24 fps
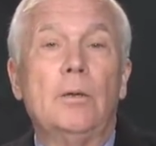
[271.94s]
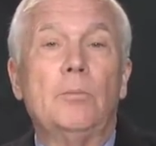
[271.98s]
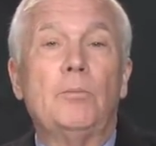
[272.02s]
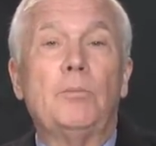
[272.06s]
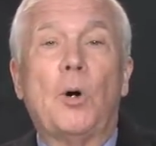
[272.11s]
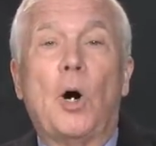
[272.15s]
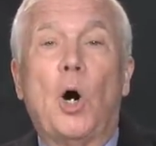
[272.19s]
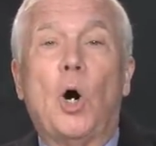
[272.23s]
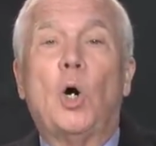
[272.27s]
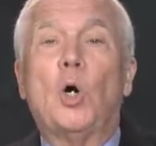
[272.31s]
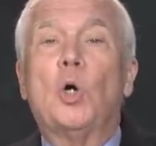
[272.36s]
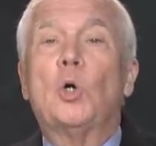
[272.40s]

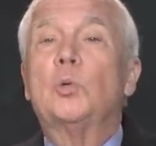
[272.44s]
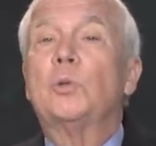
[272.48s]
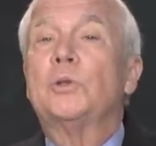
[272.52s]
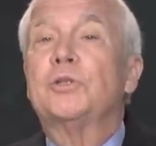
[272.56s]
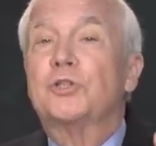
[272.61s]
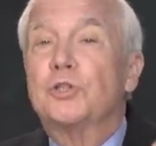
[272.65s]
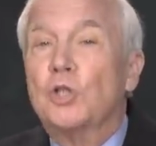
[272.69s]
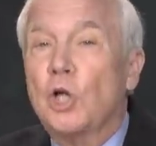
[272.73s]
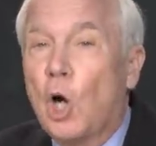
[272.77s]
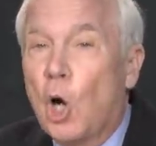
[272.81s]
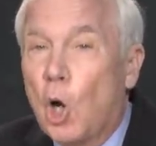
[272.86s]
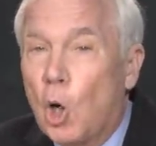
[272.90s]
Paul
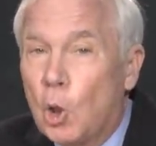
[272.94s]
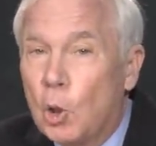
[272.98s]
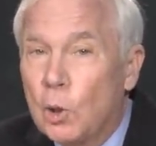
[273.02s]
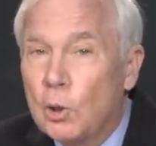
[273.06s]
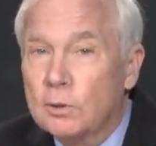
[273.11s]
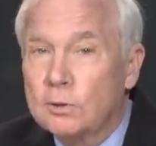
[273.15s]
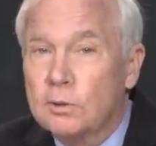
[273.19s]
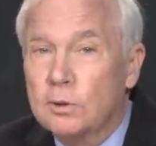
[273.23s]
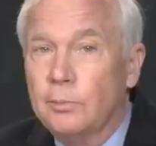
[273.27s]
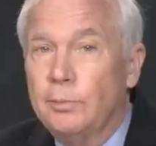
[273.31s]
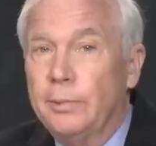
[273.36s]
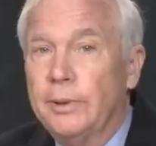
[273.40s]
was
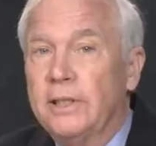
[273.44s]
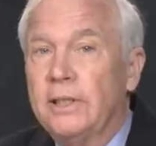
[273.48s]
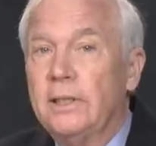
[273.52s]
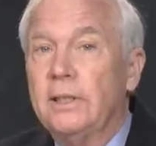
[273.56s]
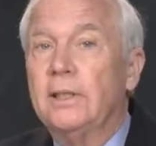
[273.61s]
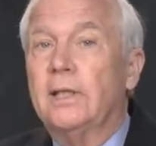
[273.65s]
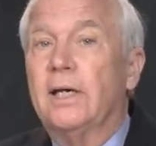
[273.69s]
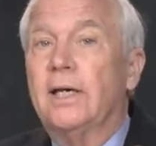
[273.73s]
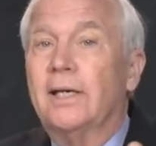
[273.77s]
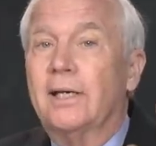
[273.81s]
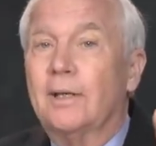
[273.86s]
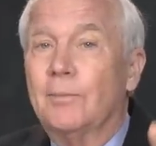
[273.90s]
called to
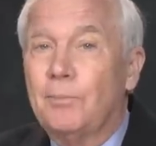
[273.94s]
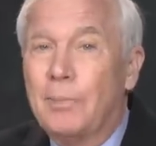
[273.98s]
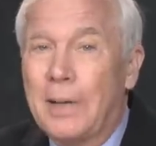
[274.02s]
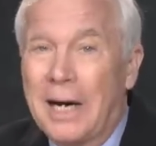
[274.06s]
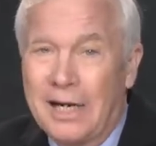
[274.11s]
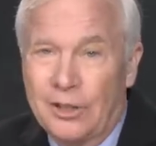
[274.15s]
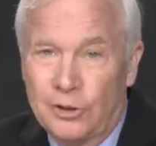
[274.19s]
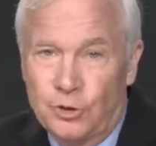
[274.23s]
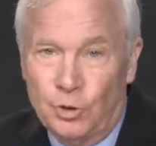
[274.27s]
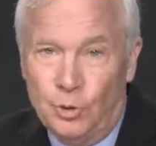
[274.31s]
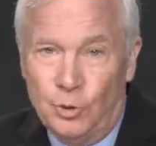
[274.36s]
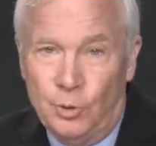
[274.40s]
be an
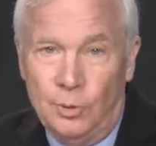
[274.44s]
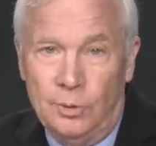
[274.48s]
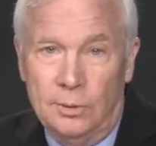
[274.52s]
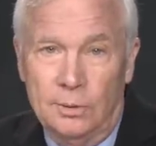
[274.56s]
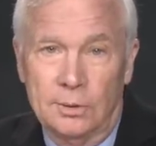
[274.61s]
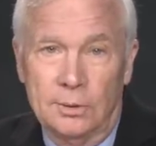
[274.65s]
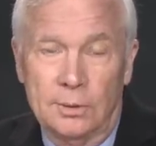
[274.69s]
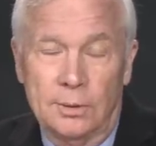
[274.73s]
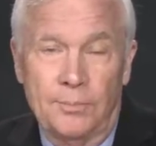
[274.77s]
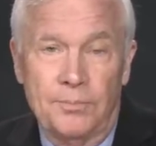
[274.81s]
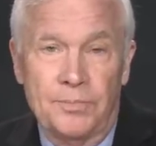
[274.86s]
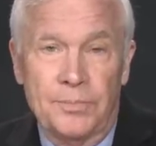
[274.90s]
apostle.
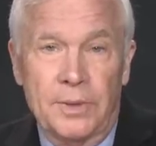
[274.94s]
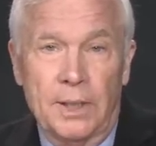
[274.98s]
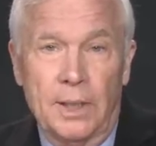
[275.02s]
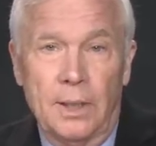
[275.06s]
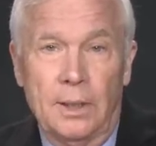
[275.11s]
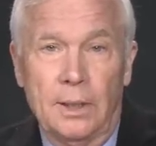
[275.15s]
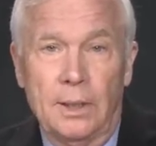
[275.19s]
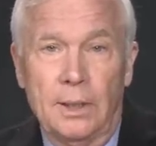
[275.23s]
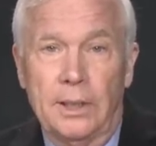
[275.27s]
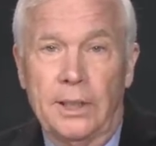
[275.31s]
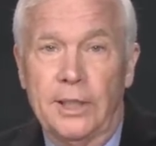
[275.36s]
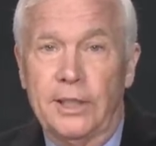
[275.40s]

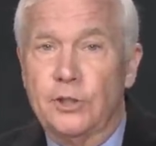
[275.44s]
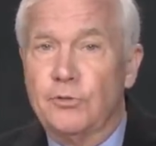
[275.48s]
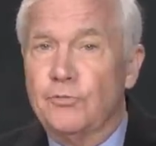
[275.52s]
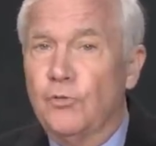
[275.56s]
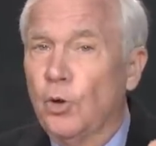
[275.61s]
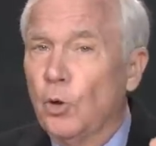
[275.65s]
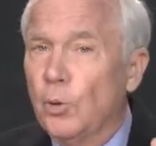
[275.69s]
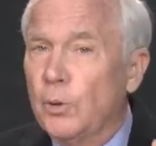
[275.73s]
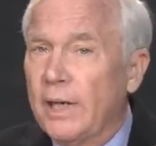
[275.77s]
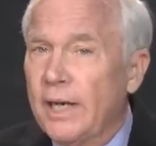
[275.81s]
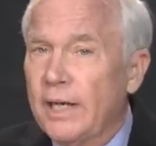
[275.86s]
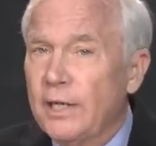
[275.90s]
His
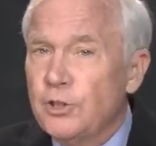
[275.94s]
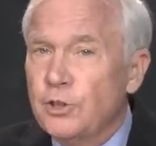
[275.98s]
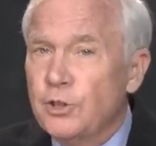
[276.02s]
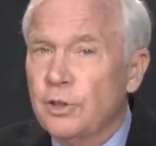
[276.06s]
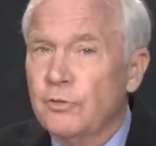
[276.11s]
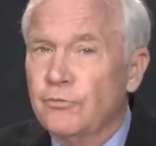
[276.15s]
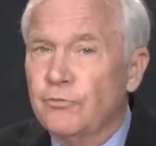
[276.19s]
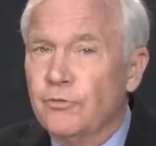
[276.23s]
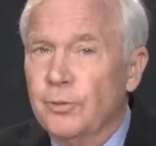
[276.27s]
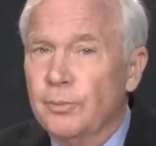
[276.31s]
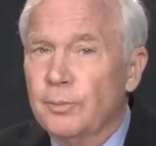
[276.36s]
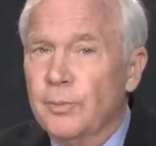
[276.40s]

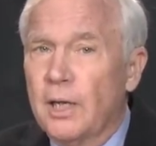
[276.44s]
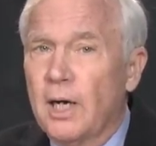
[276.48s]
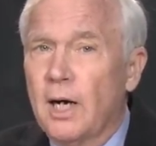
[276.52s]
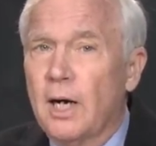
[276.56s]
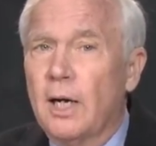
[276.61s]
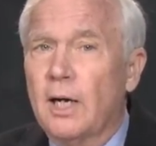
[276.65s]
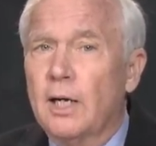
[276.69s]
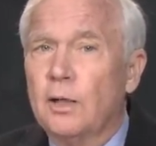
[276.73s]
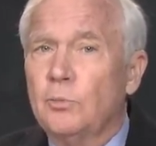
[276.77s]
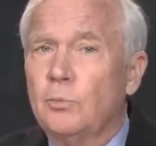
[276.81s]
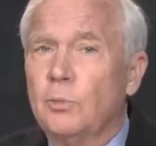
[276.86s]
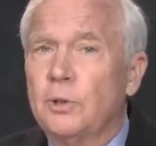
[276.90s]
vocation from
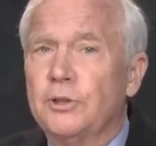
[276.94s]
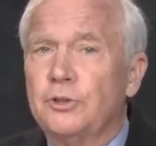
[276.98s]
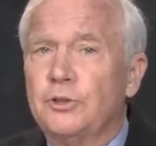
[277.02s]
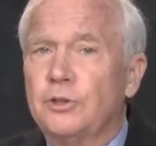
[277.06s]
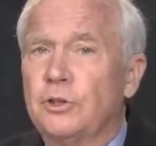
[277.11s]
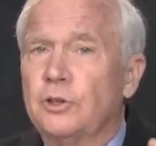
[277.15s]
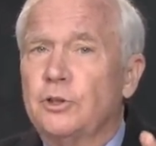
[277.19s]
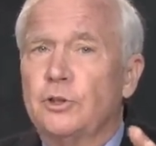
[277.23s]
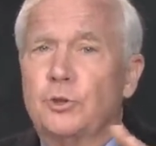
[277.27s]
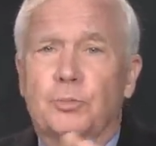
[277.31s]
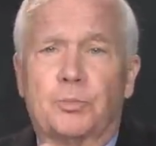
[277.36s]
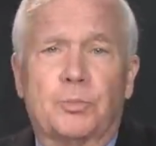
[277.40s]
God was
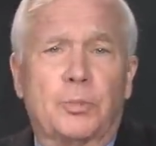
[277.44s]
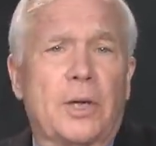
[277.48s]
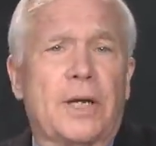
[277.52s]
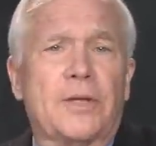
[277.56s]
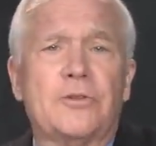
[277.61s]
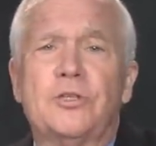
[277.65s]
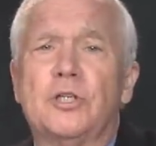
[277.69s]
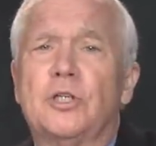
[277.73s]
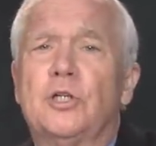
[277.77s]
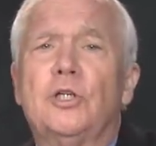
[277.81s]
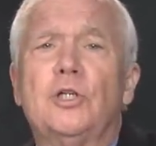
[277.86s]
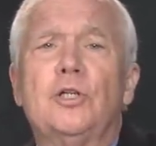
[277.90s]
to
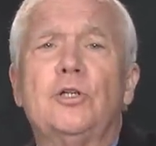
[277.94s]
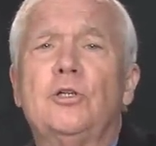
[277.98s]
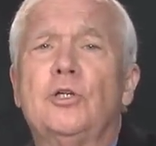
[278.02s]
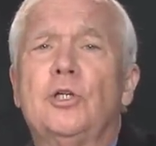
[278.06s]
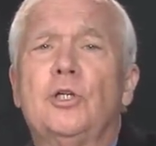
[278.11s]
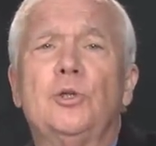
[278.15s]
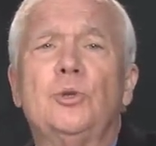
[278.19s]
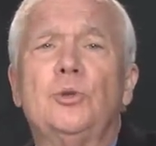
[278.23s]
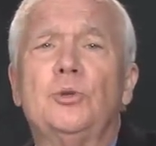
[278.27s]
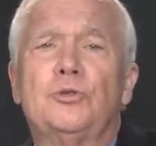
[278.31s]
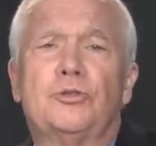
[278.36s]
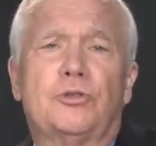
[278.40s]
spread the good
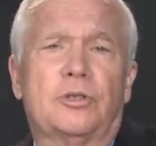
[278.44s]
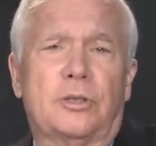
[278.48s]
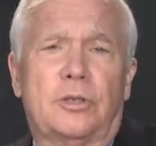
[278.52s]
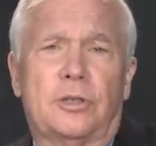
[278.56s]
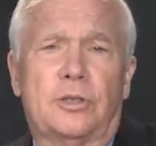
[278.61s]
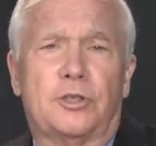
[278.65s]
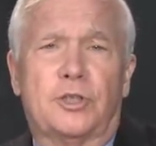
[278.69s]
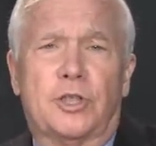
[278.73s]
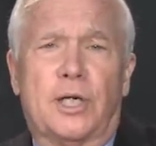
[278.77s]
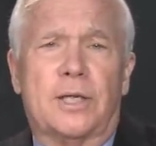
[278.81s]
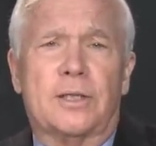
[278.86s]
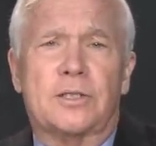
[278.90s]
news to the
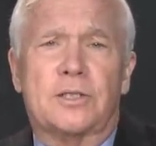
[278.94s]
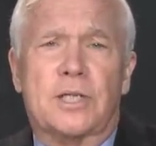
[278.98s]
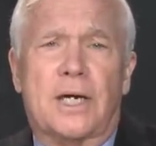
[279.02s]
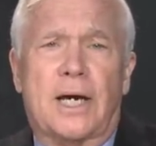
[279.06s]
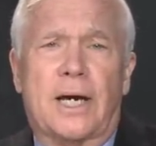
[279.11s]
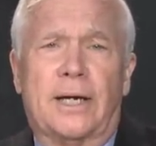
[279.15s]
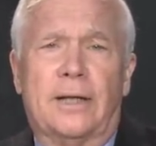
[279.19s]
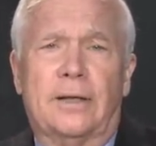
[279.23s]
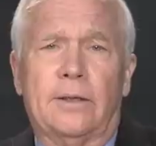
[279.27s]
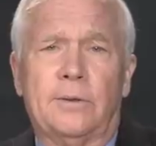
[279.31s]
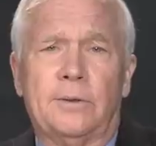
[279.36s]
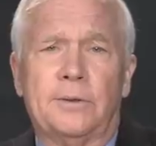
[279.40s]

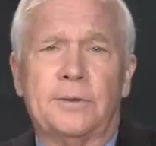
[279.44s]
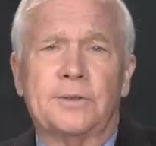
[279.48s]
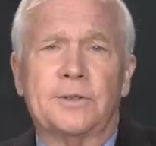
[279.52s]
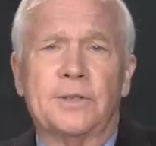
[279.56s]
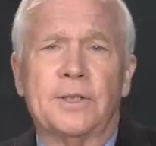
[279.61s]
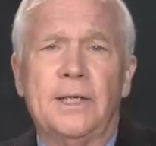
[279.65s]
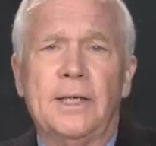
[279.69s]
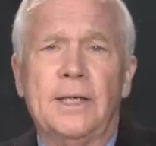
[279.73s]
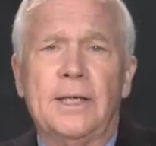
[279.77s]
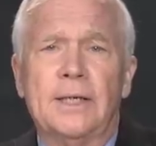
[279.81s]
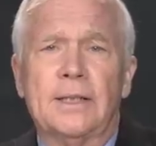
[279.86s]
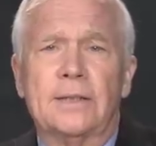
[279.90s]
Gentiles,
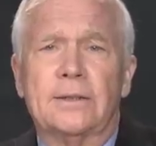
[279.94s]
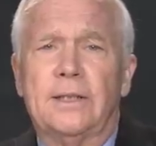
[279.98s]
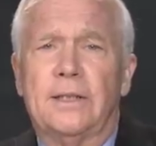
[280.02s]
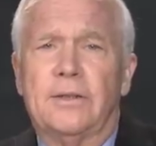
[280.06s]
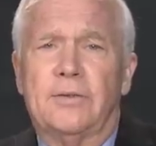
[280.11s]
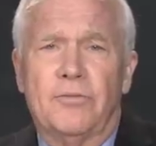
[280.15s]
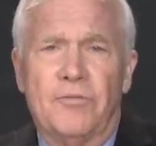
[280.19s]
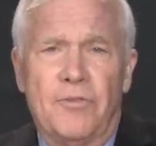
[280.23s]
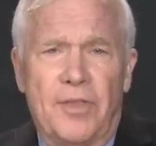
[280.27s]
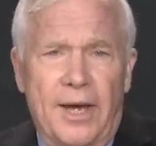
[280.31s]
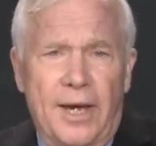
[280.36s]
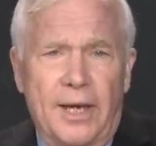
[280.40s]

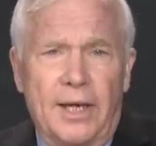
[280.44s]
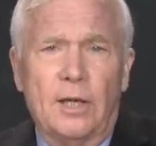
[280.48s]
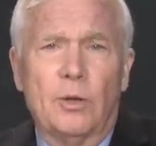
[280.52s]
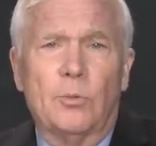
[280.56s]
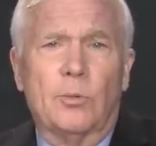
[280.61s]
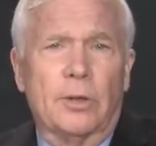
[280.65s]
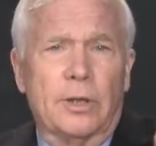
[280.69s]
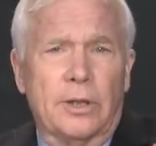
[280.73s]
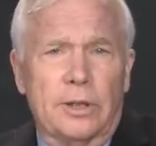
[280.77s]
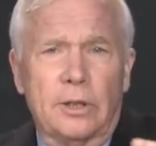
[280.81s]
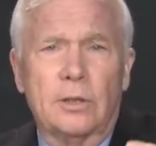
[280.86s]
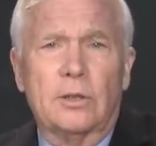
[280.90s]
that they
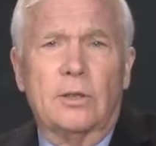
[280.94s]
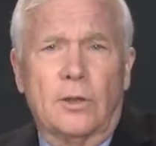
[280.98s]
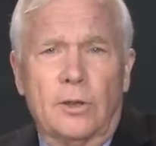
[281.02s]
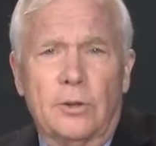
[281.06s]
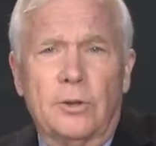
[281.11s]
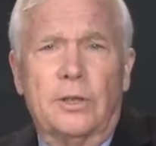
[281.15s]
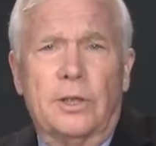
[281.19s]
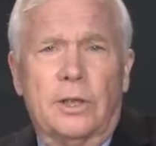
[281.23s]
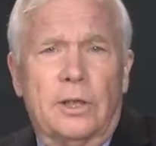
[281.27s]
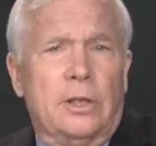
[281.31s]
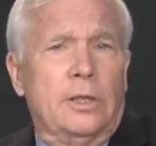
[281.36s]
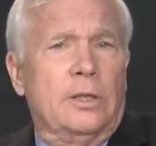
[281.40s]
were
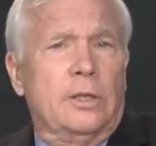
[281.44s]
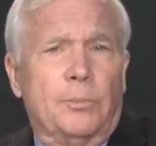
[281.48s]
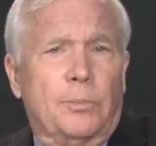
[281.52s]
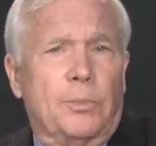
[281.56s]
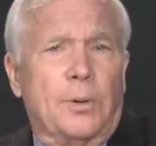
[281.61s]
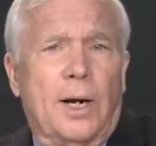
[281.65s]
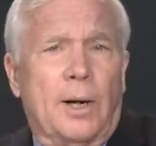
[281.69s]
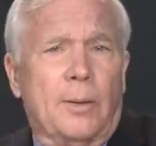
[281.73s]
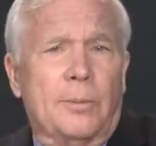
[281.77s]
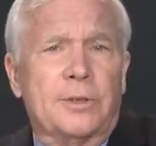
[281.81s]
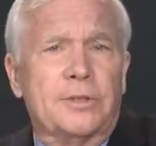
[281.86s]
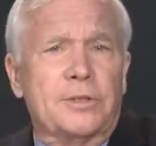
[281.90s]
included in the
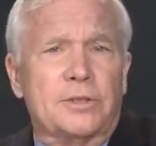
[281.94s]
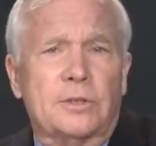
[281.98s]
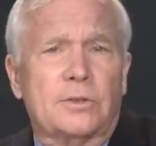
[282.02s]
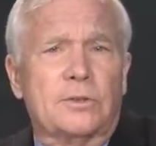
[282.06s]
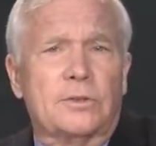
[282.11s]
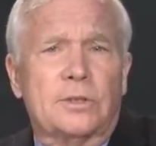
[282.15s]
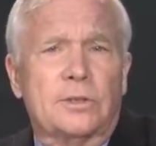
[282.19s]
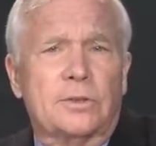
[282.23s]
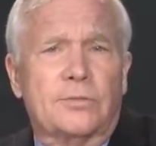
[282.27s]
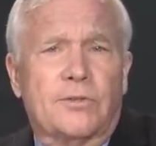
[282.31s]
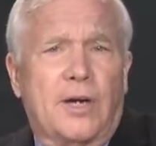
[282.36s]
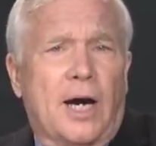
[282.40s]

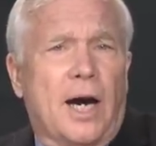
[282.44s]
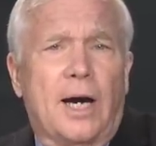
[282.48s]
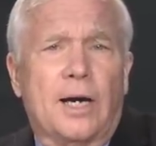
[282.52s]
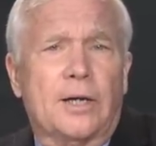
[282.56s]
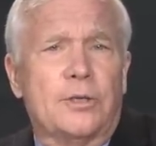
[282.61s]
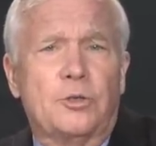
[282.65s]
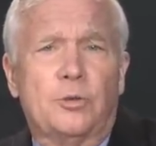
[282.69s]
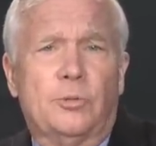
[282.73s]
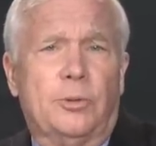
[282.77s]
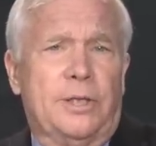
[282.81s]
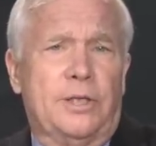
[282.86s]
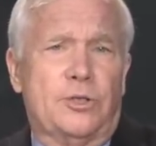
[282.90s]
promises of
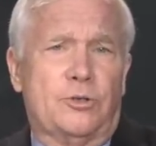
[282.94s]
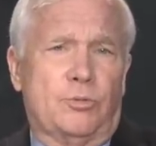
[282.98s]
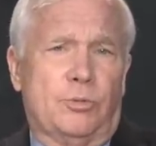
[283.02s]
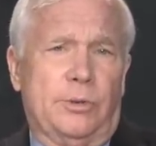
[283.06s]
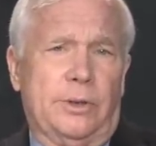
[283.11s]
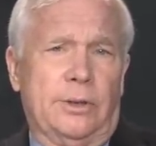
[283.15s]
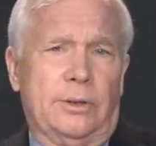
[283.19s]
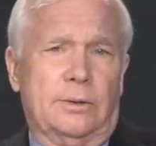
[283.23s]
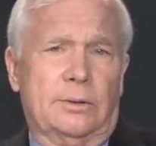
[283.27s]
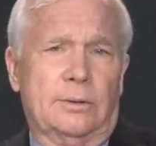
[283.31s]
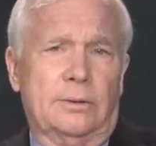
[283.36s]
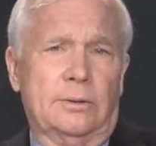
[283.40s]
God to
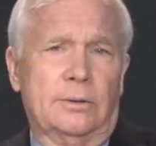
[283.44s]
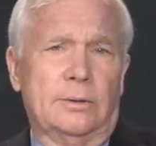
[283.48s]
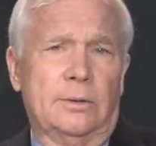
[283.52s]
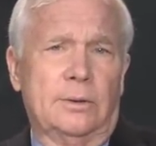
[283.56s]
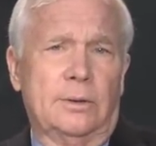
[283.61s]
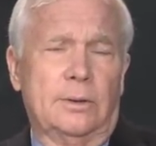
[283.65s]
Israel.